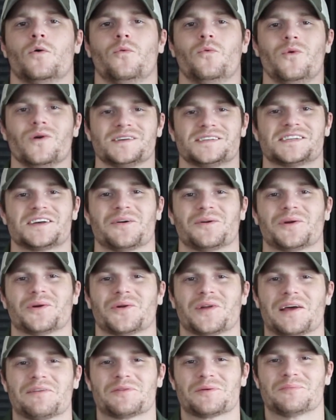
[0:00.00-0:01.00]
What's going
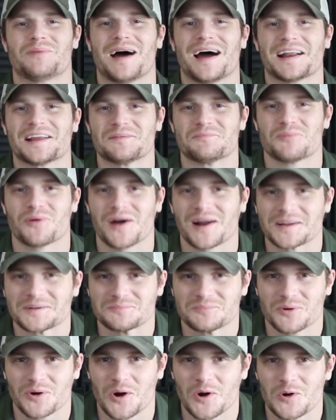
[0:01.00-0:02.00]
on, everybody?
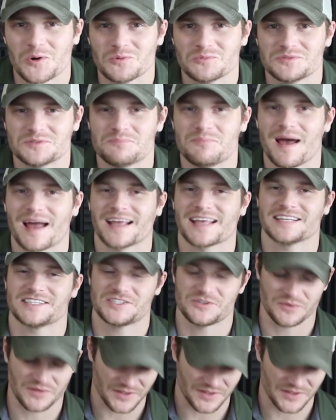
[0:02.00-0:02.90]
Product Probes back at you